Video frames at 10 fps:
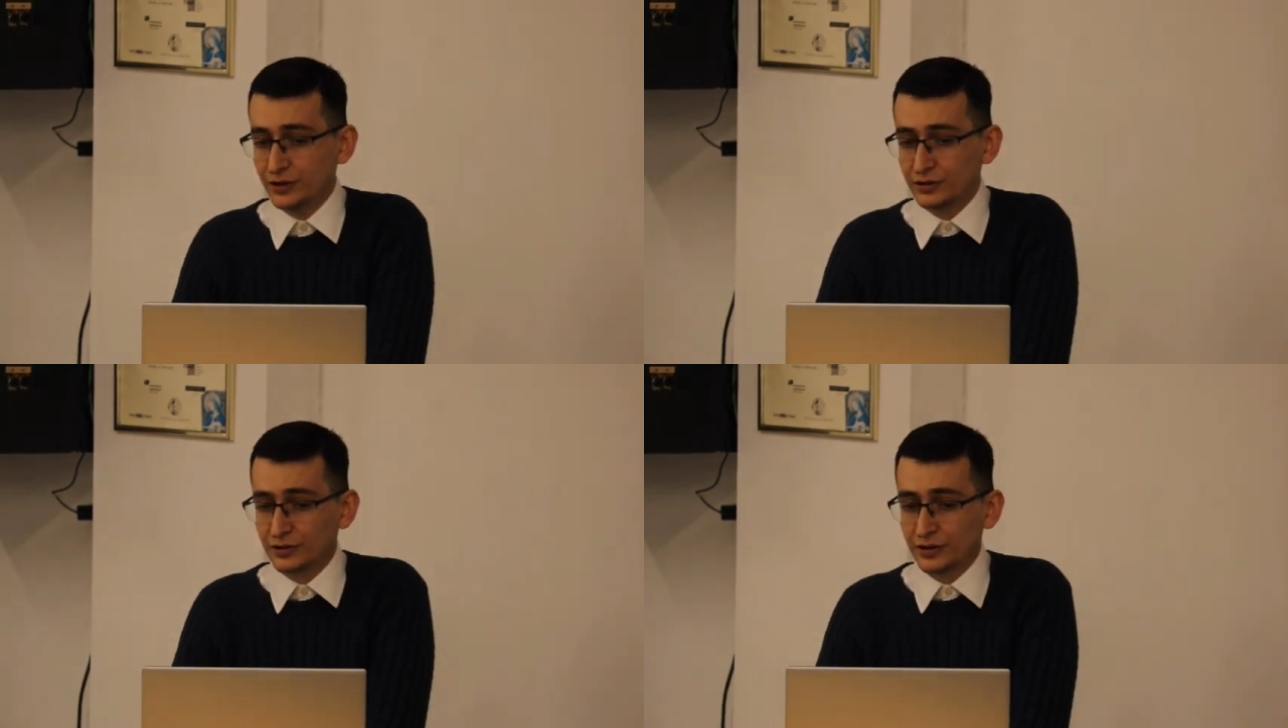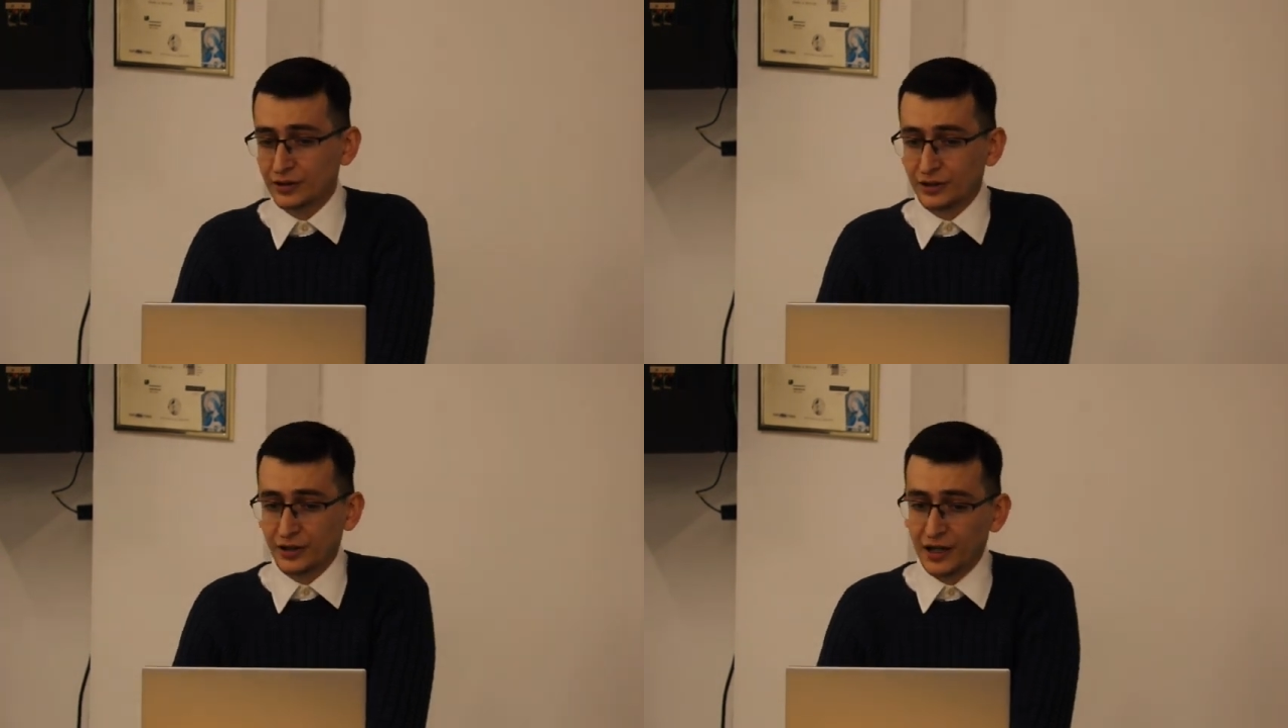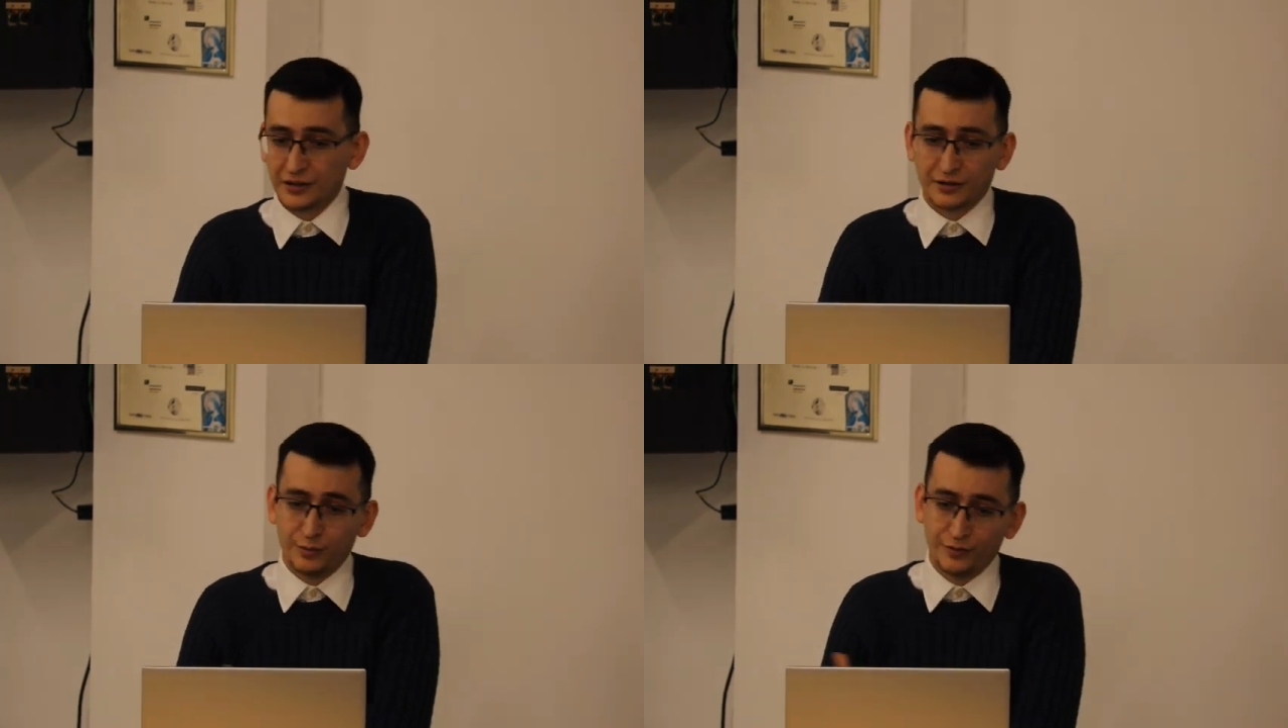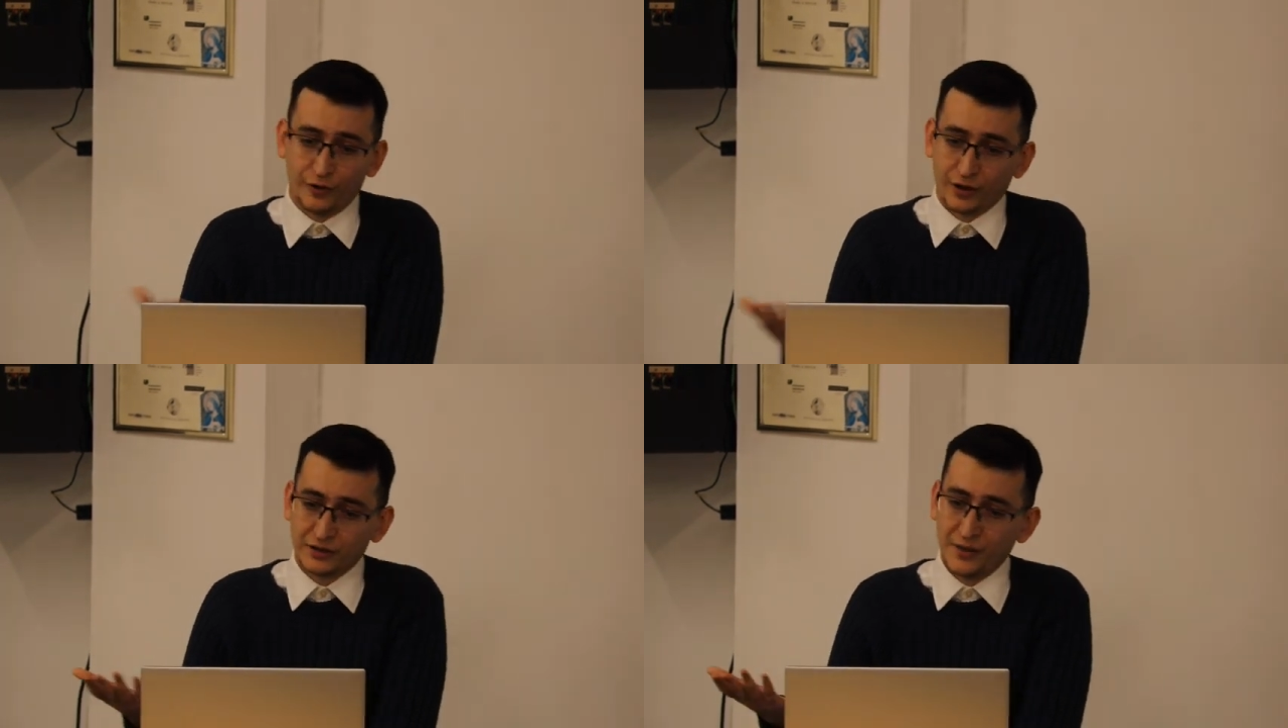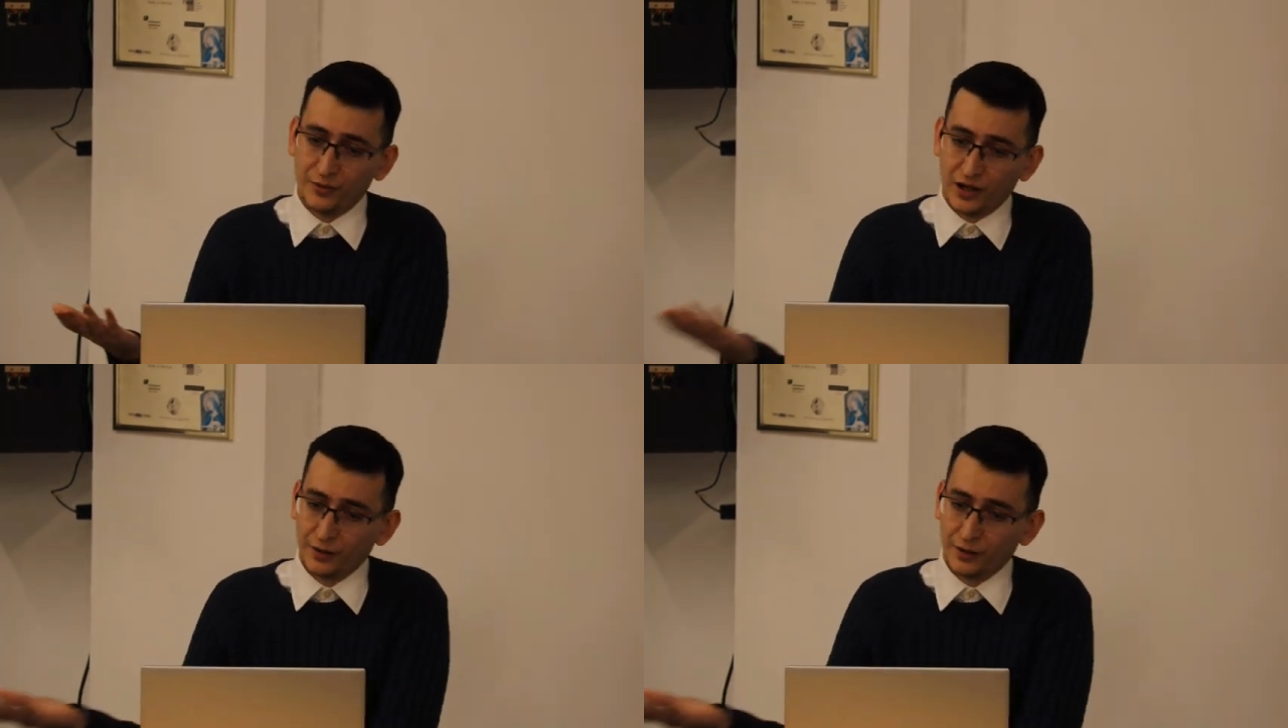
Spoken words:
and for example,